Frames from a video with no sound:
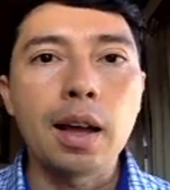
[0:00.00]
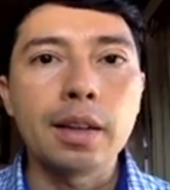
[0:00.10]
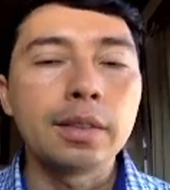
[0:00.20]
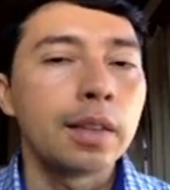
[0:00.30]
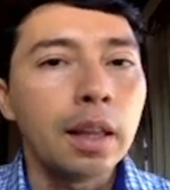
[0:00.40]

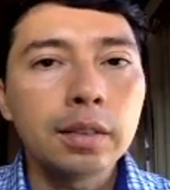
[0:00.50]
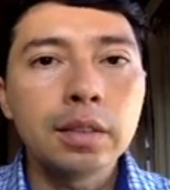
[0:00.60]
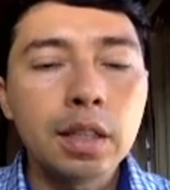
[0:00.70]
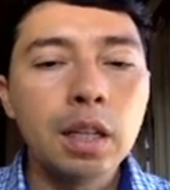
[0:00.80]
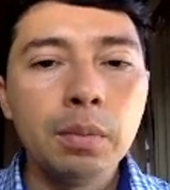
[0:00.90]
sales
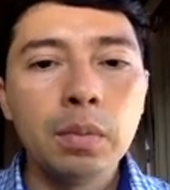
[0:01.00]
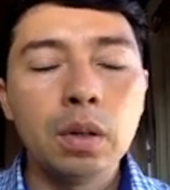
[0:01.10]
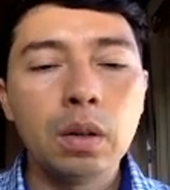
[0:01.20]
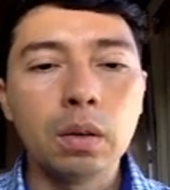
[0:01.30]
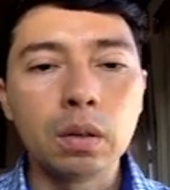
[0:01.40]
team
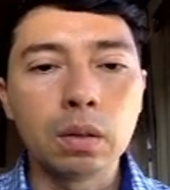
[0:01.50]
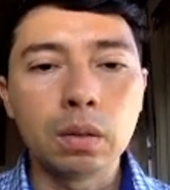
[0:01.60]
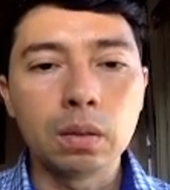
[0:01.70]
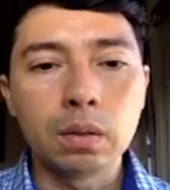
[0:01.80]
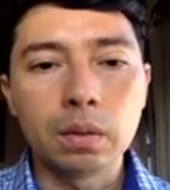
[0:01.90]

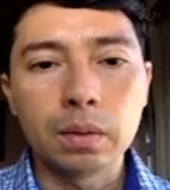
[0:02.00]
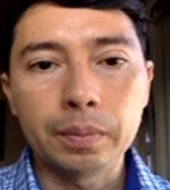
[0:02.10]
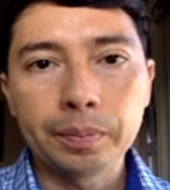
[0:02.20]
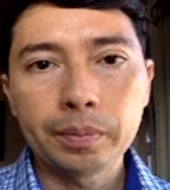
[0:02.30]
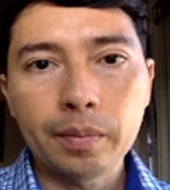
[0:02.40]
or
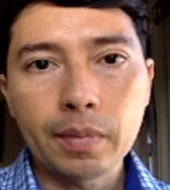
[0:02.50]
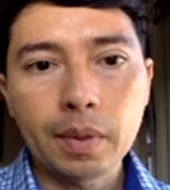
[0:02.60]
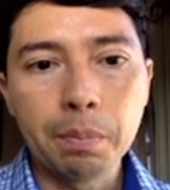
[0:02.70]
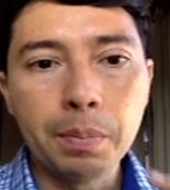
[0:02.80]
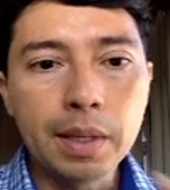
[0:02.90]

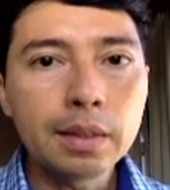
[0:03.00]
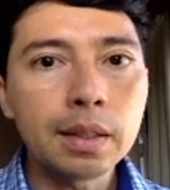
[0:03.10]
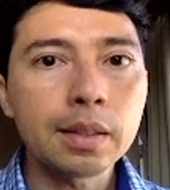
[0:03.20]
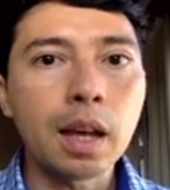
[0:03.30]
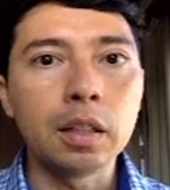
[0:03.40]

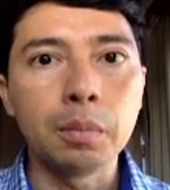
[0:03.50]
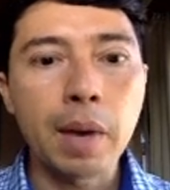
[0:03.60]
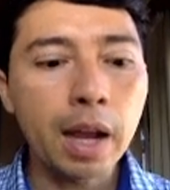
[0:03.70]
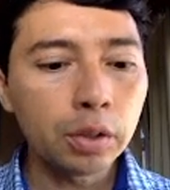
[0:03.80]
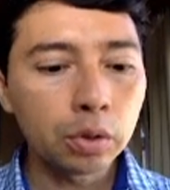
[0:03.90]
business
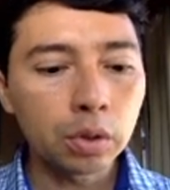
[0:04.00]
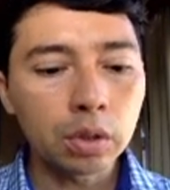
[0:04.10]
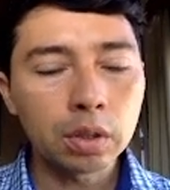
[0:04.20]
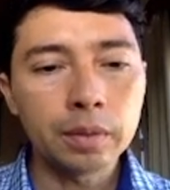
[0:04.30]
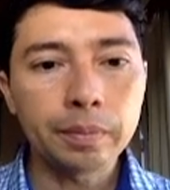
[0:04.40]

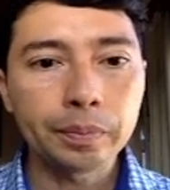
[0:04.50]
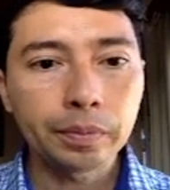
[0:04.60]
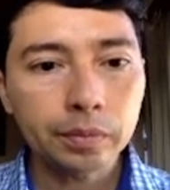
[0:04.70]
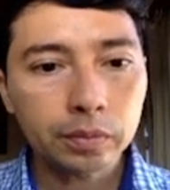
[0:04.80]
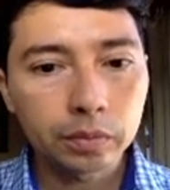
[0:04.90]
advisor
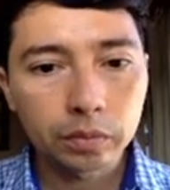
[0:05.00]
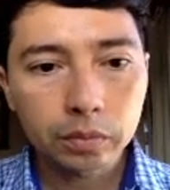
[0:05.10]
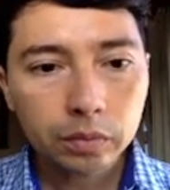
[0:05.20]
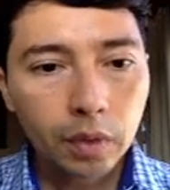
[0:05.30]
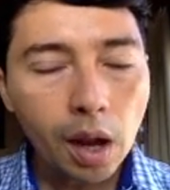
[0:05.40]

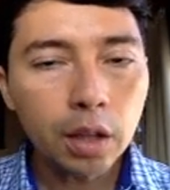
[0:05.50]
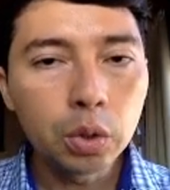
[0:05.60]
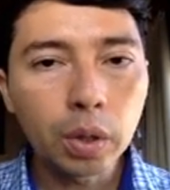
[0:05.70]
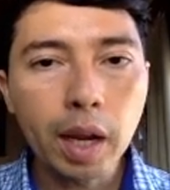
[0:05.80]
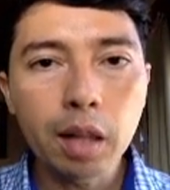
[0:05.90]

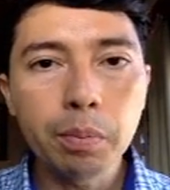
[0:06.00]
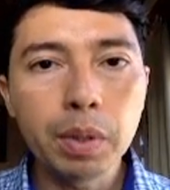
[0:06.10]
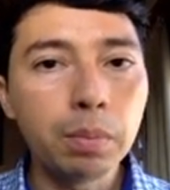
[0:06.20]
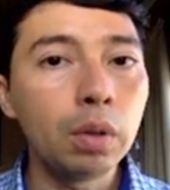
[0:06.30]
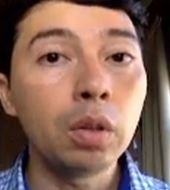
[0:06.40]
to help
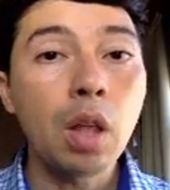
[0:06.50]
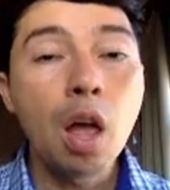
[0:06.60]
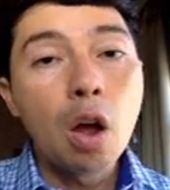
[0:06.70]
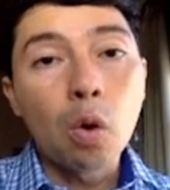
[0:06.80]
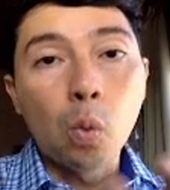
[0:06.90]
people
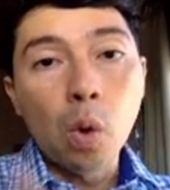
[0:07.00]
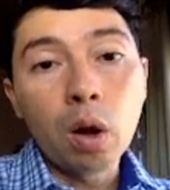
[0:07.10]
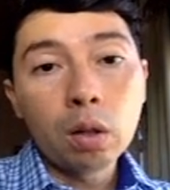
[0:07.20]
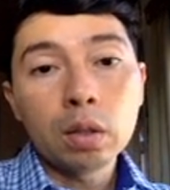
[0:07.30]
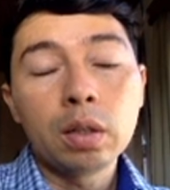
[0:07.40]

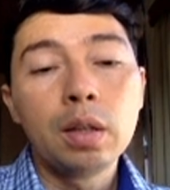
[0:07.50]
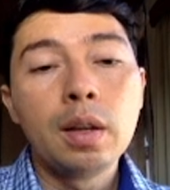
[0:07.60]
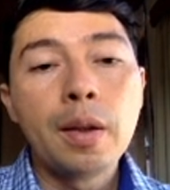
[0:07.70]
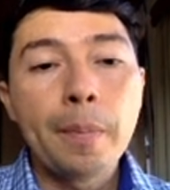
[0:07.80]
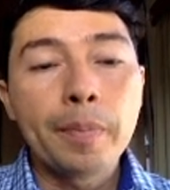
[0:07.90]
walk
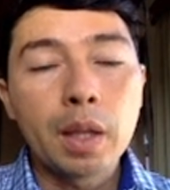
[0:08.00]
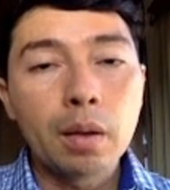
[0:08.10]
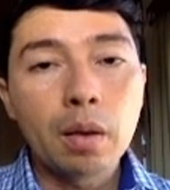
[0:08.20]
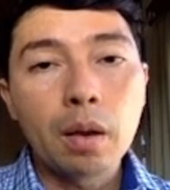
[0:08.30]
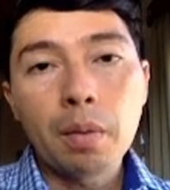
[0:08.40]

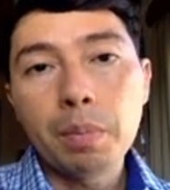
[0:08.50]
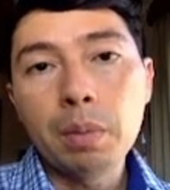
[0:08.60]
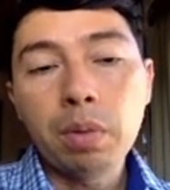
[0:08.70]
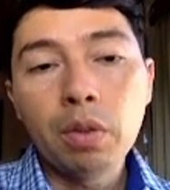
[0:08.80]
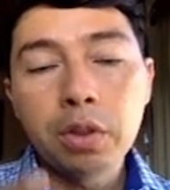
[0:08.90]

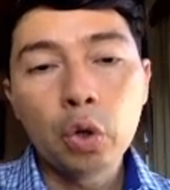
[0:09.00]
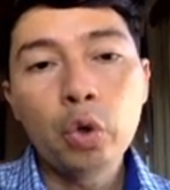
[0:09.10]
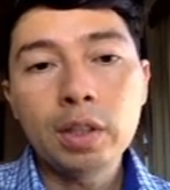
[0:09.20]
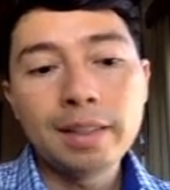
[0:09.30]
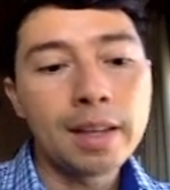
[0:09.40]
people
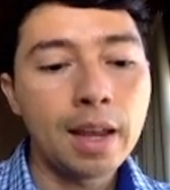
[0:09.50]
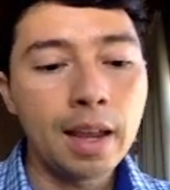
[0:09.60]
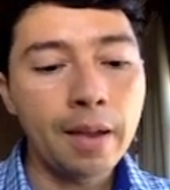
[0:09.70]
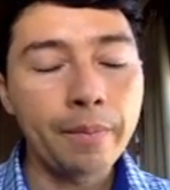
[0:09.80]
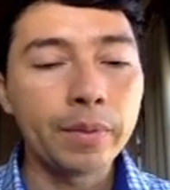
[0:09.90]
through
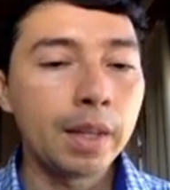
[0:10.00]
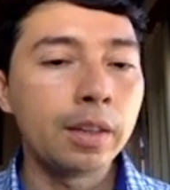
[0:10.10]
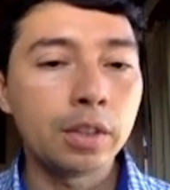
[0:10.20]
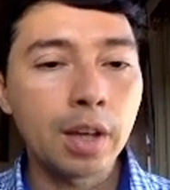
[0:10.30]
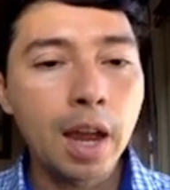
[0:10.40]
the
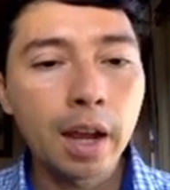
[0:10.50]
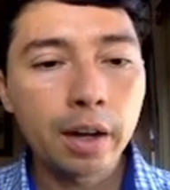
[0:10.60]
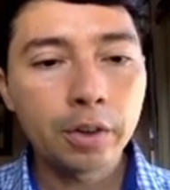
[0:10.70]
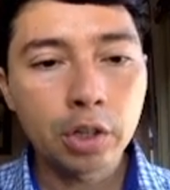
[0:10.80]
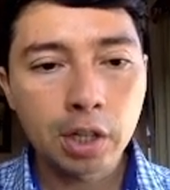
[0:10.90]

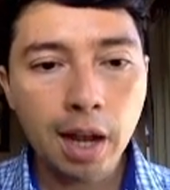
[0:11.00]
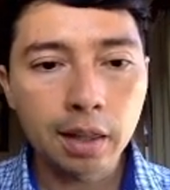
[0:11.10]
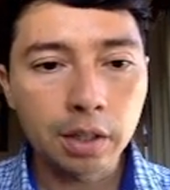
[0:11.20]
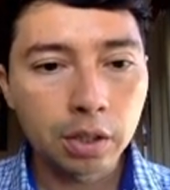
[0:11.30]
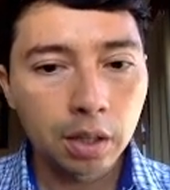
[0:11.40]
entire
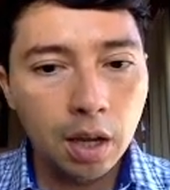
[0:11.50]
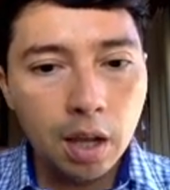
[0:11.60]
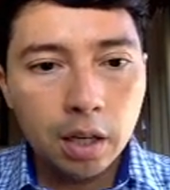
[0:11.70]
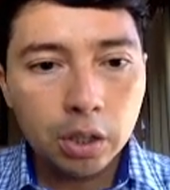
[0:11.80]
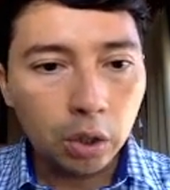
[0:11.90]
challenge.
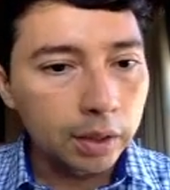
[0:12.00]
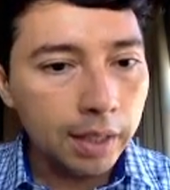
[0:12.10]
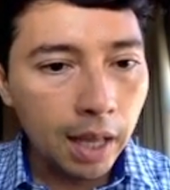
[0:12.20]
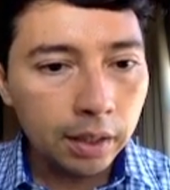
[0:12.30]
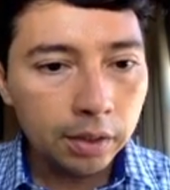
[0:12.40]
So
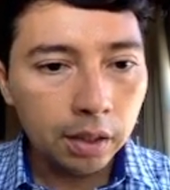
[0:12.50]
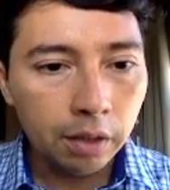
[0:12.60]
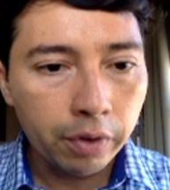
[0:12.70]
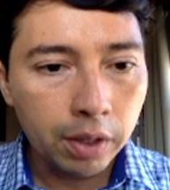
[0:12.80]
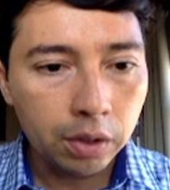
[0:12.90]
that is the
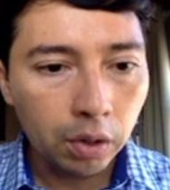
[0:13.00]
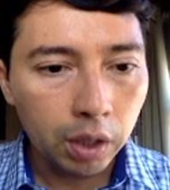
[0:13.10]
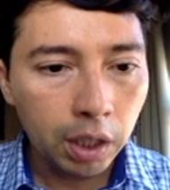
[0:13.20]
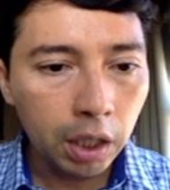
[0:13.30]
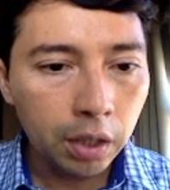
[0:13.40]
difference. So
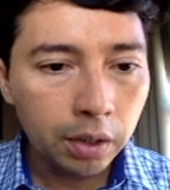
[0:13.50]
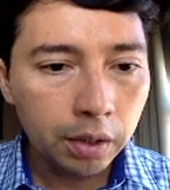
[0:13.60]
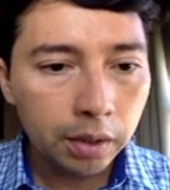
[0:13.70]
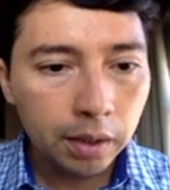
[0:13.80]
here